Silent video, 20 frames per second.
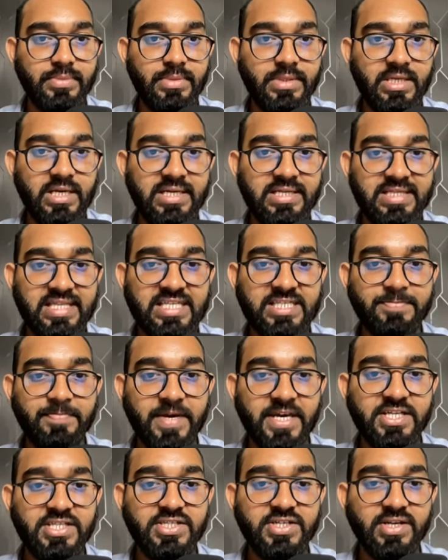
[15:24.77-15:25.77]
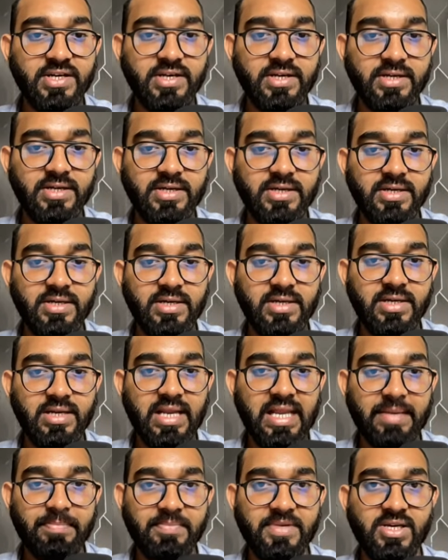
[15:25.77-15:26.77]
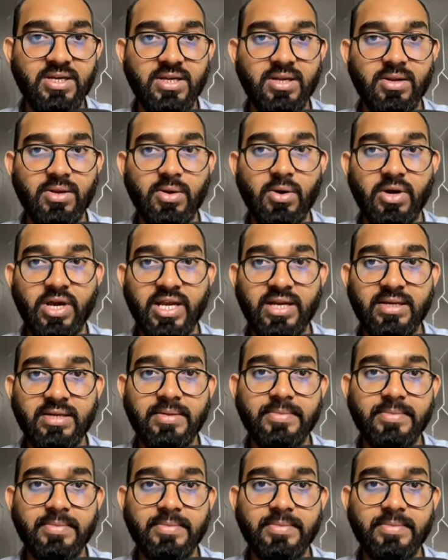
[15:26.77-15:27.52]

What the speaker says: this page. Let me log in.